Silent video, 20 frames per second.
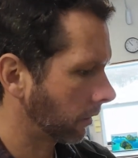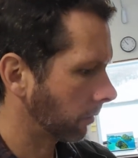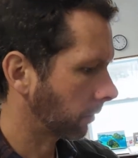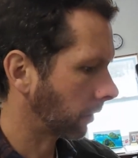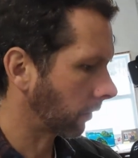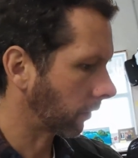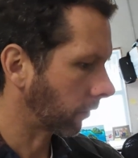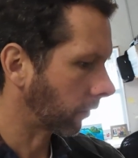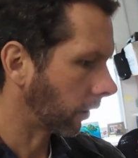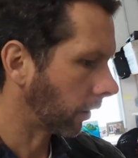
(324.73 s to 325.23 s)

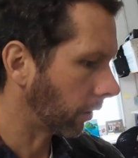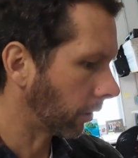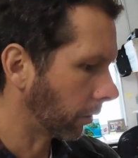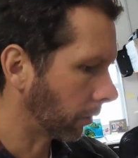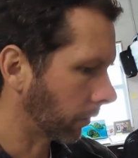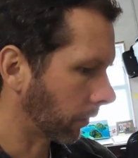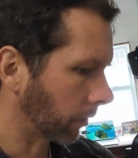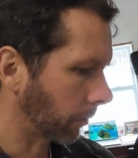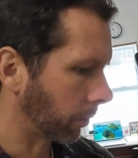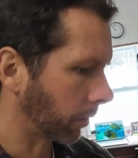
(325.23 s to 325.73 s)
because it's all
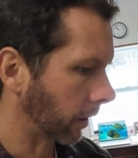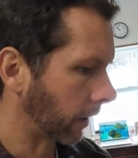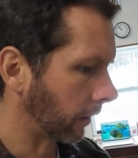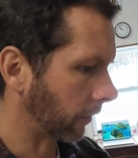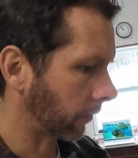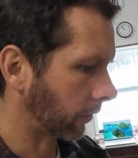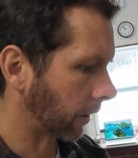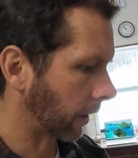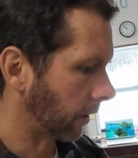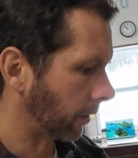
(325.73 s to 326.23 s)
over the
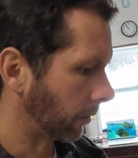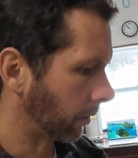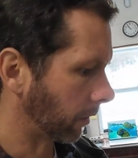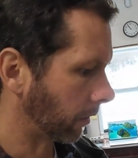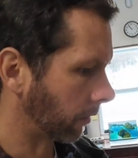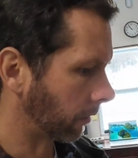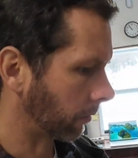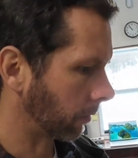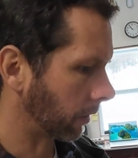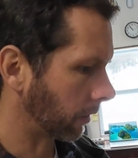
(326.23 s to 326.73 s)
place now
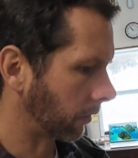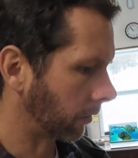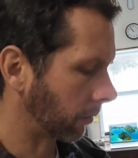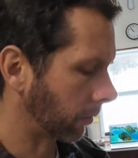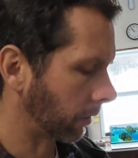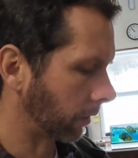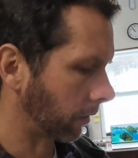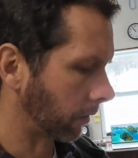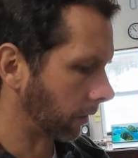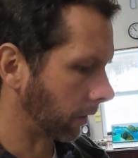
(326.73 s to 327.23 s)

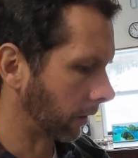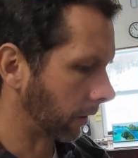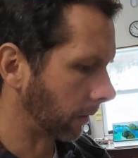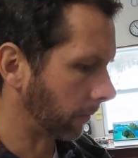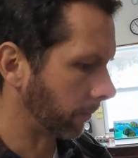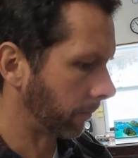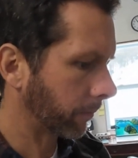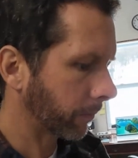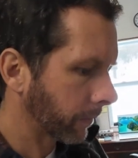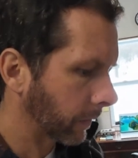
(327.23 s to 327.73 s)
with the